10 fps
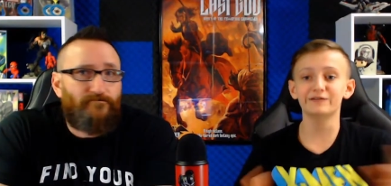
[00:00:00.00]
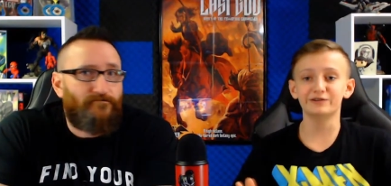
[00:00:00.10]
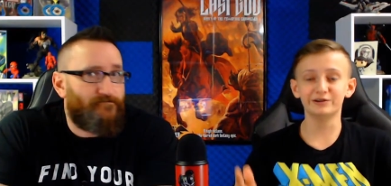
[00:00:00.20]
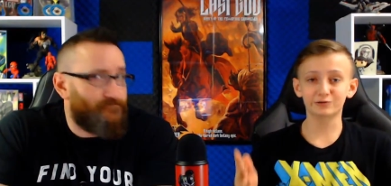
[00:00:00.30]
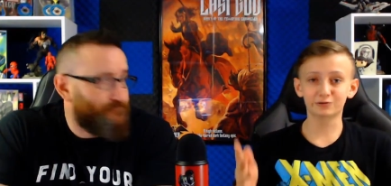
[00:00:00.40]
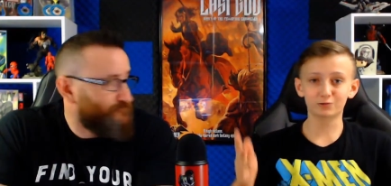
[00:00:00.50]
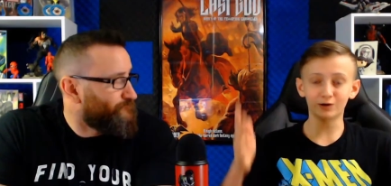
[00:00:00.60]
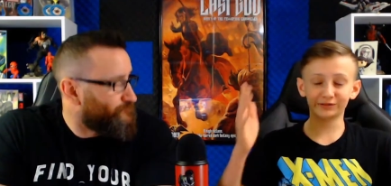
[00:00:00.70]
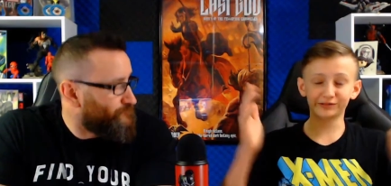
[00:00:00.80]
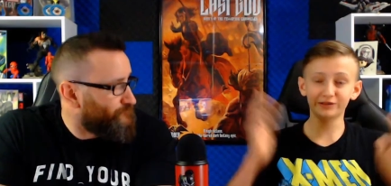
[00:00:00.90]
Speaker 1: it, Hero
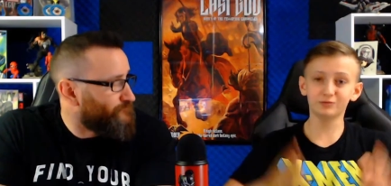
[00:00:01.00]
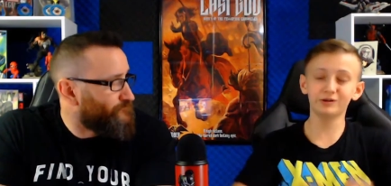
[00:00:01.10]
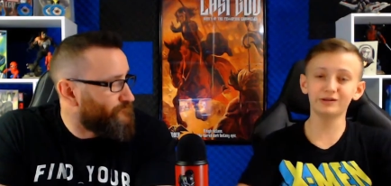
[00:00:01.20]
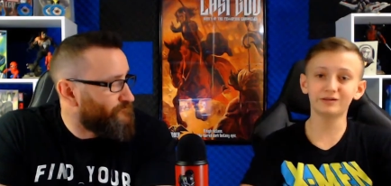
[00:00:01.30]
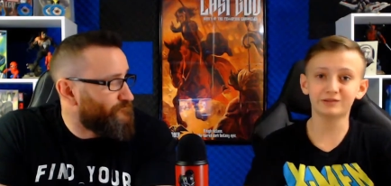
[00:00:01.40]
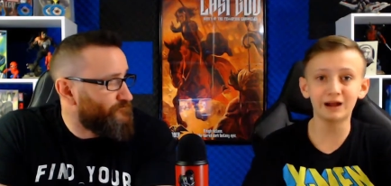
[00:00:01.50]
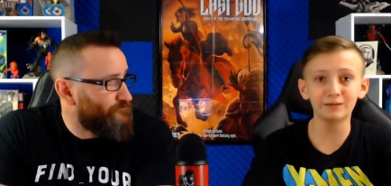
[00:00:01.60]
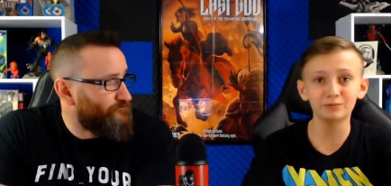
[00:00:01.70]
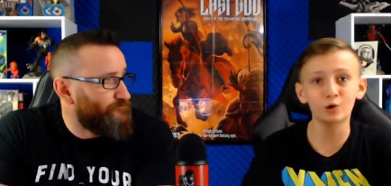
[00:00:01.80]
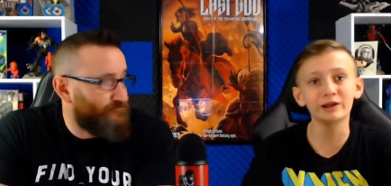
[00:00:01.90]
Squad, this week's
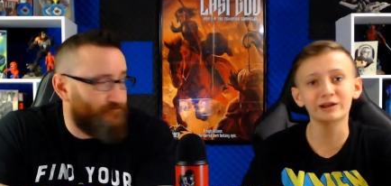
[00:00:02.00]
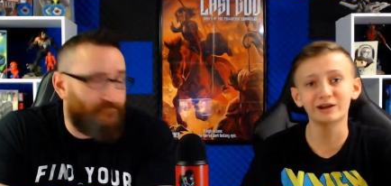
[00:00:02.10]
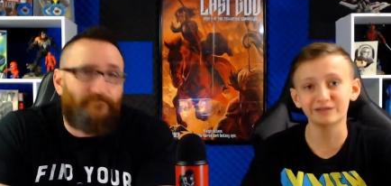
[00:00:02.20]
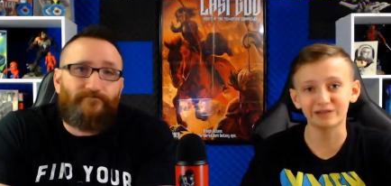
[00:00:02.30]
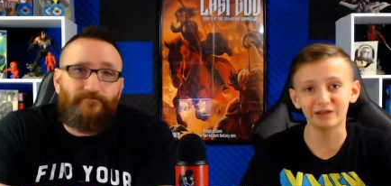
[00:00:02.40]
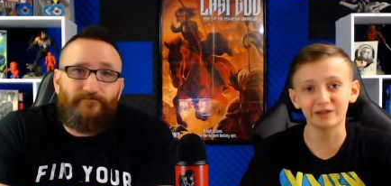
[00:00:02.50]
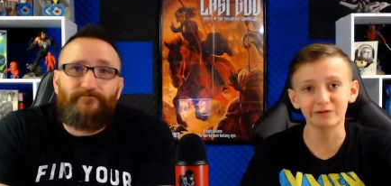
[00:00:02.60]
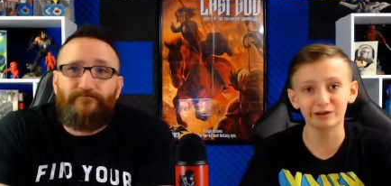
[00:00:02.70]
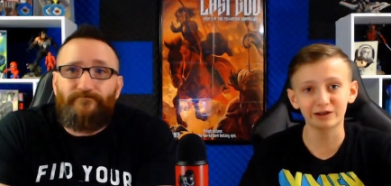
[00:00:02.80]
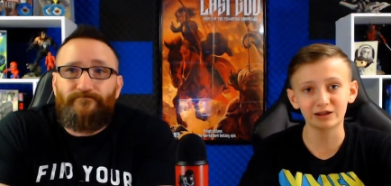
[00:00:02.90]
top 20 hottest selling
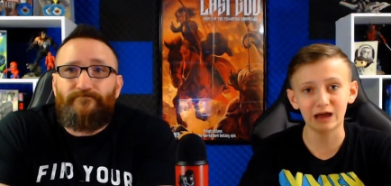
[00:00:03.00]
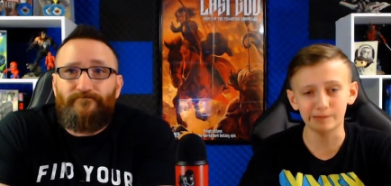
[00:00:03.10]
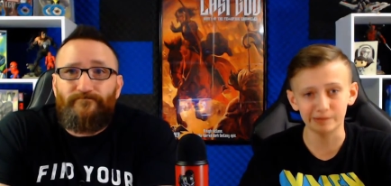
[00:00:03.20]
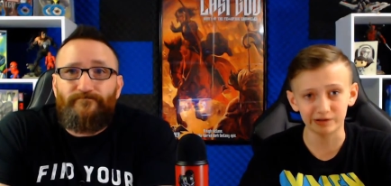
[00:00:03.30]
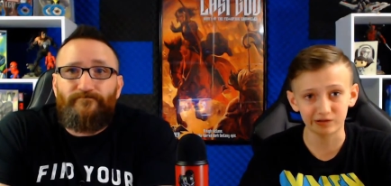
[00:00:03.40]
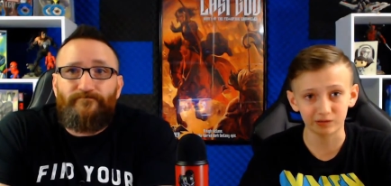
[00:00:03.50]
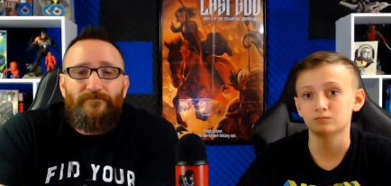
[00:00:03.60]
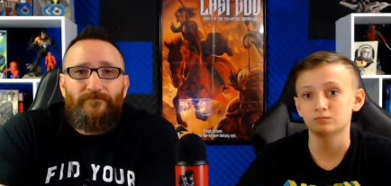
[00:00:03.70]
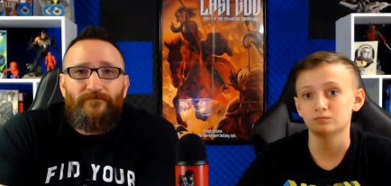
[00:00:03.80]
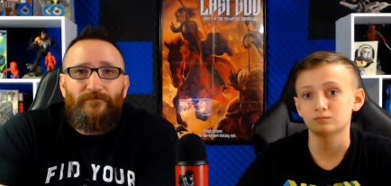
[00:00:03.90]
graded comics.
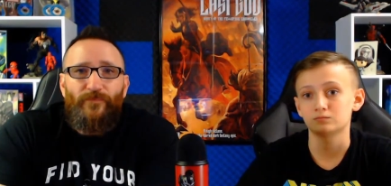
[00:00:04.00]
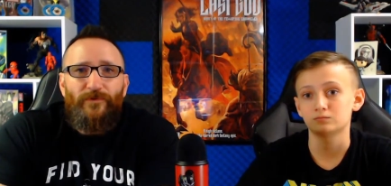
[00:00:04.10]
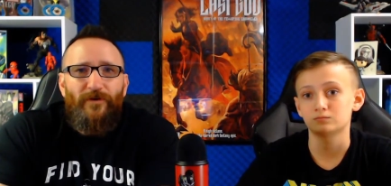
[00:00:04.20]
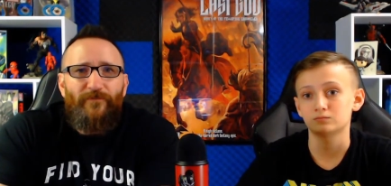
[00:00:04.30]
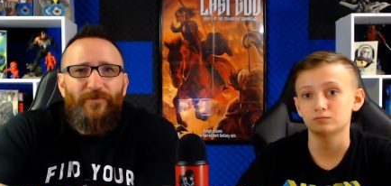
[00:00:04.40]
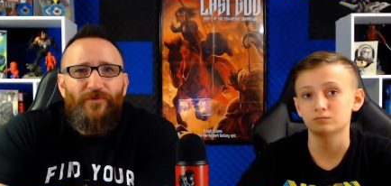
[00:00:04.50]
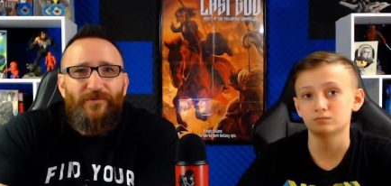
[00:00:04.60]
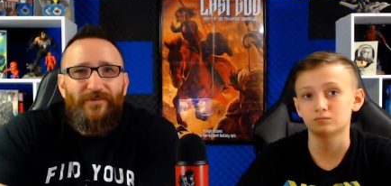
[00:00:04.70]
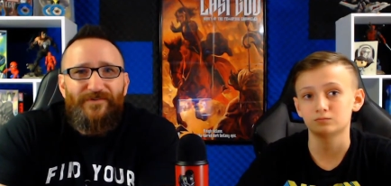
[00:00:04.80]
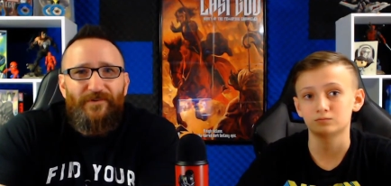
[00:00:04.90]
Speaker 2: We love doing
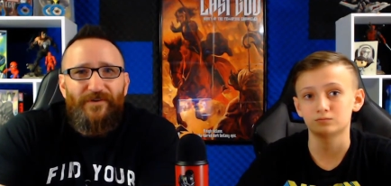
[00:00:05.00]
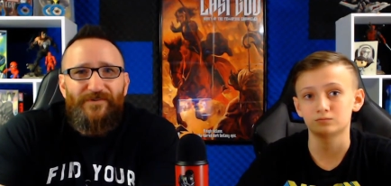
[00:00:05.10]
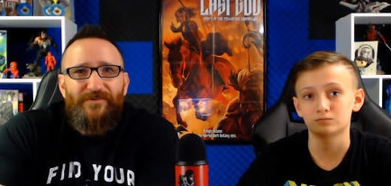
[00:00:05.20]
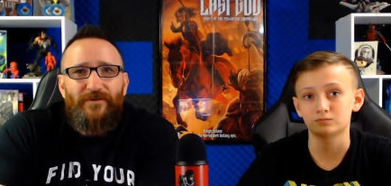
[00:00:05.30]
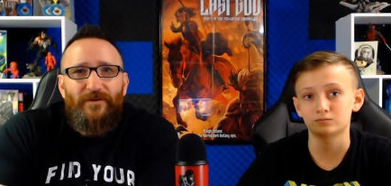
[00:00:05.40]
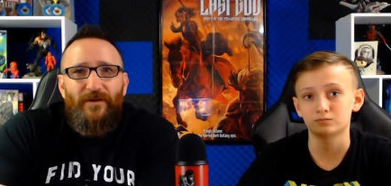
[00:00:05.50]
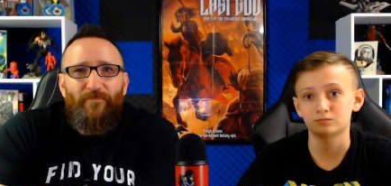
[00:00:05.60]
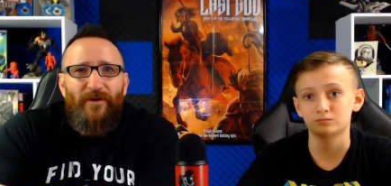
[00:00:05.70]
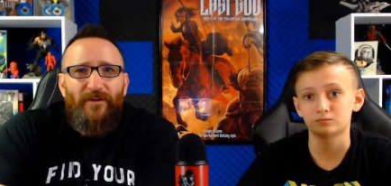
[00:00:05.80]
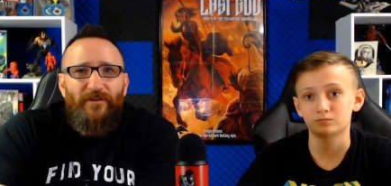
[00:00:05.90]
this list and
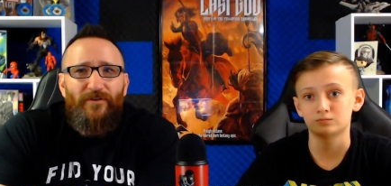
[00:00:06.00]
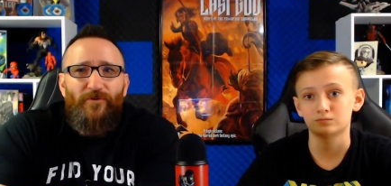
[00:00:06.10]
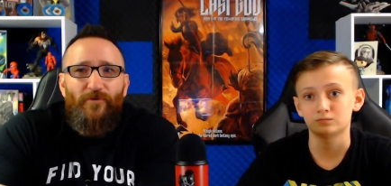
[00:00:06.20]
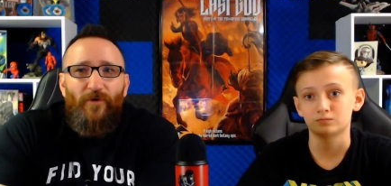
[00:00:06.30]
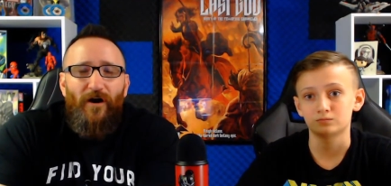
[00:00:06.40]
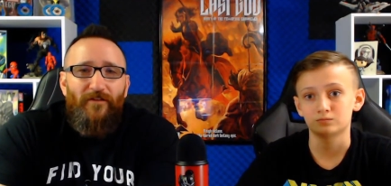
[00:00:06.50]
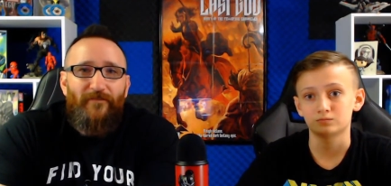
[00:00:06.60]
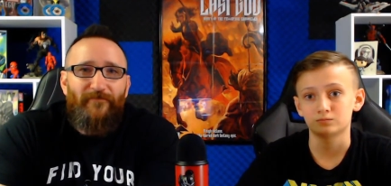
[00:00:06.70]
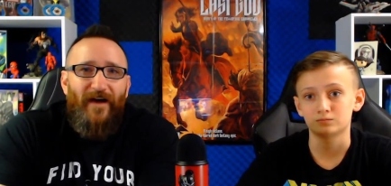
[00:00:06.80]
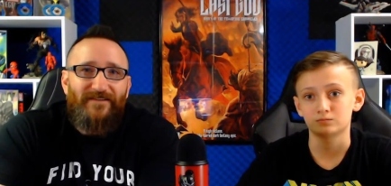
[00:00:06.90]
bringing you all the
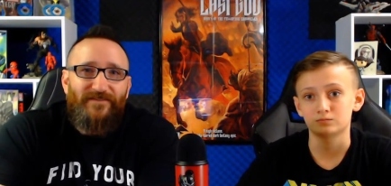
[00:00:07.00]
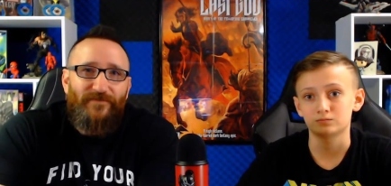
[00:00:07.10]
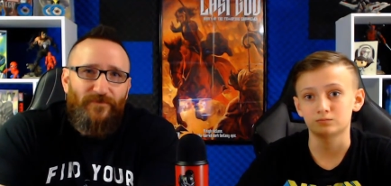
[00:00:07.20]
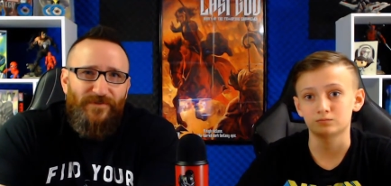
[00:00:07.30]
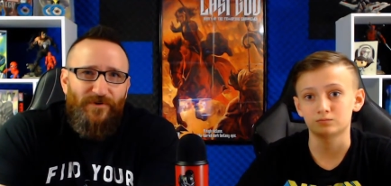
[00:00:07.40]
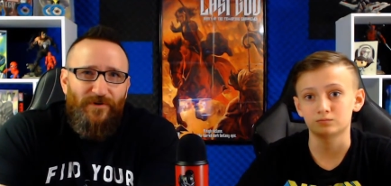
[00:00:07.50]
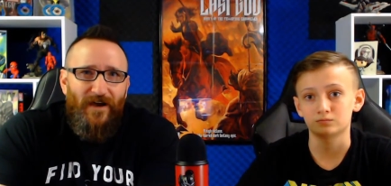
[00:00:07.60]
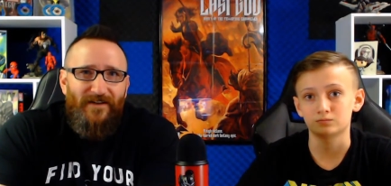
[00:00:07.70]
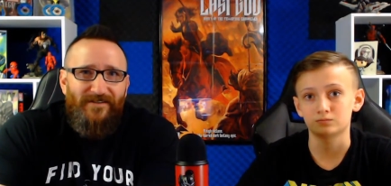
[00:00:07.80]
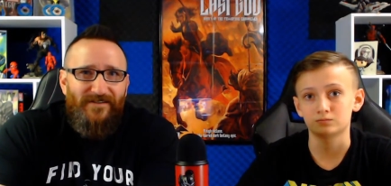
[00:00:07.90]
facts of what's going
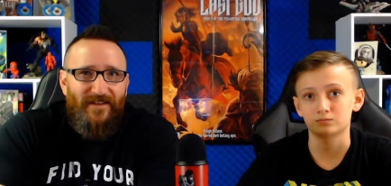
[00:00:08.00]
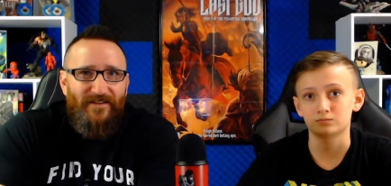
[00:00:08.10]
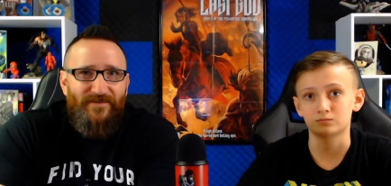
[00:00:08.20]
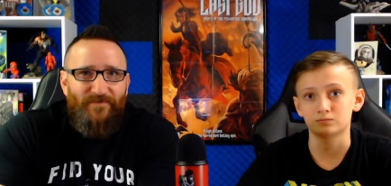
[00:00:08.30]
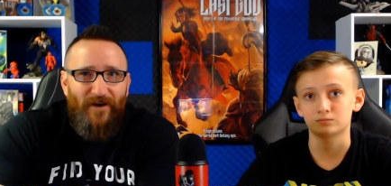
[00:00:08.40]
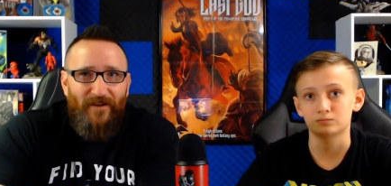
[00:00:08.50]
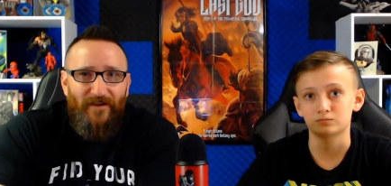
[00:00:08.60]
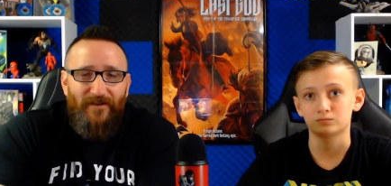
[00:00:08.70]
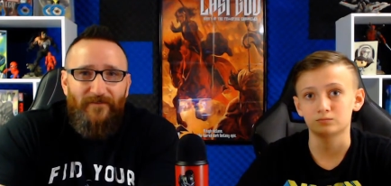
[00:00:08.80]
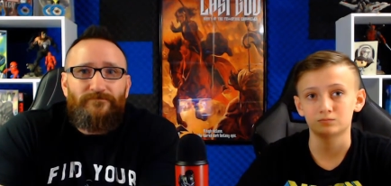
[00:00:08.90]
on in today's
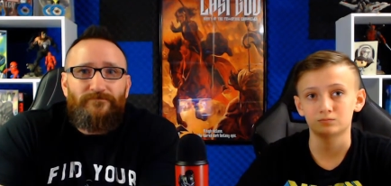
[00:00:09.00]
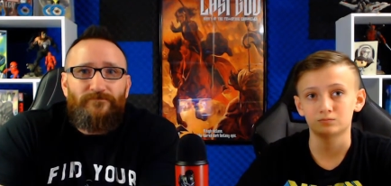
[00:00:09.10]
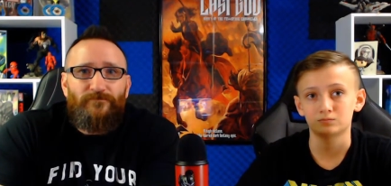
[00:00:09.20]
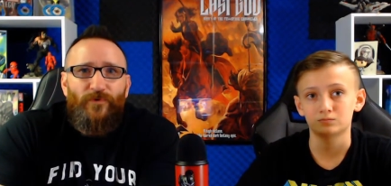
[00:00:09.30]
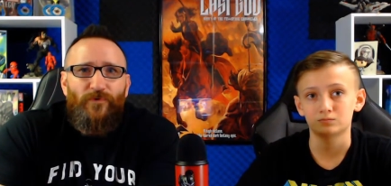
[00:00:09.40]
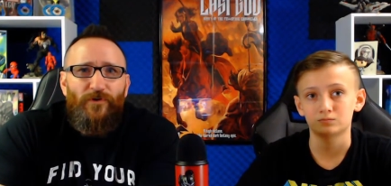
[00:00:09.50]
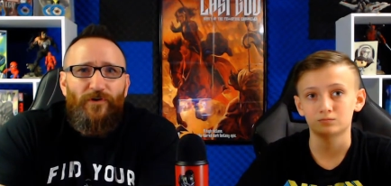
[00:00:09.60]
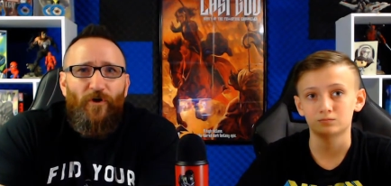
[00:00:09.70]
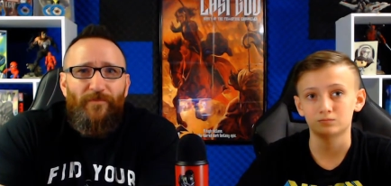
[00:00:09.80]
market. We really hope